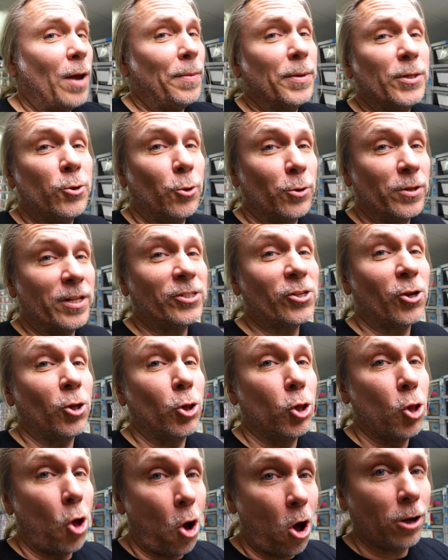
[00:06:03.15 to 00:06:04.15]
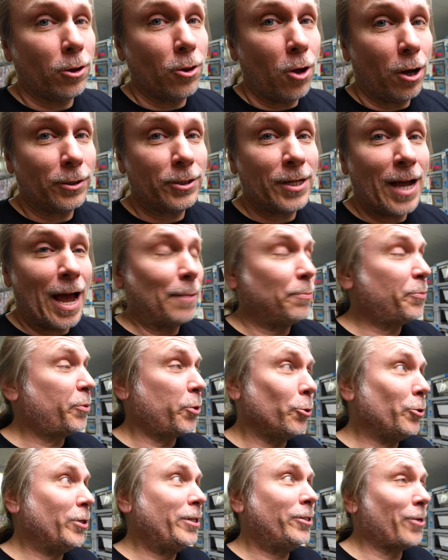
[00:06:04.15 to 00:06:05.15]
You know, I've been doing this a long, long time,
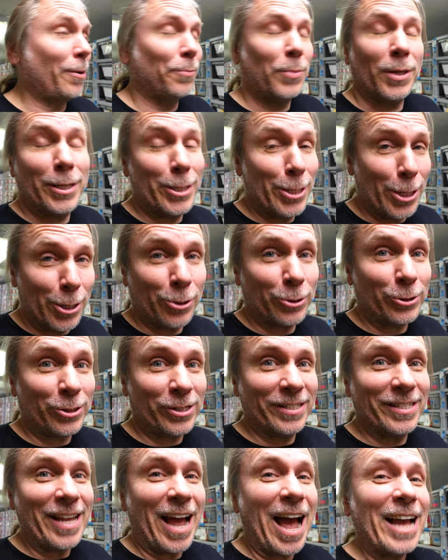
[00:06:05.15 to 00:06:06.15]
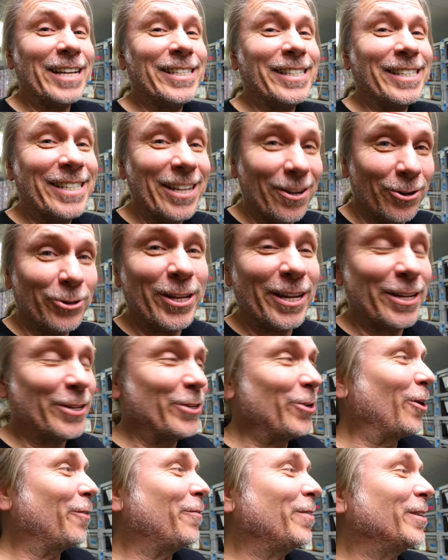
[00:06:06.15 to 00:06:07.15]
thirty something years, and I still get
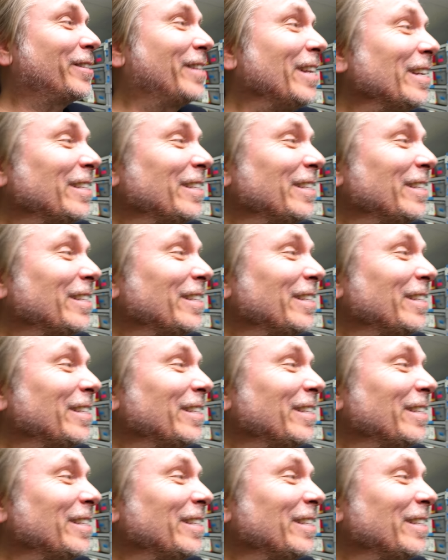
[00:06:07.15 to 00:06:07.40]
nervous.